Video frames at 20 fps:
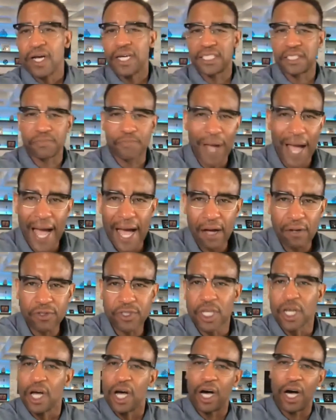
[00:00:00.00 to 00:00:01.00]
a
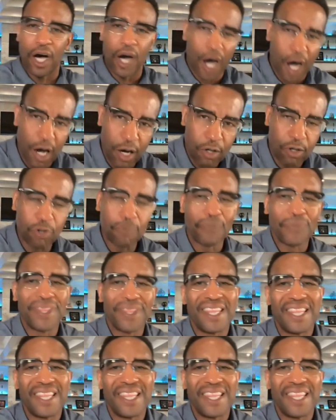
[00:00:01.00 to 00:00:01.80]
spouse, an uncle.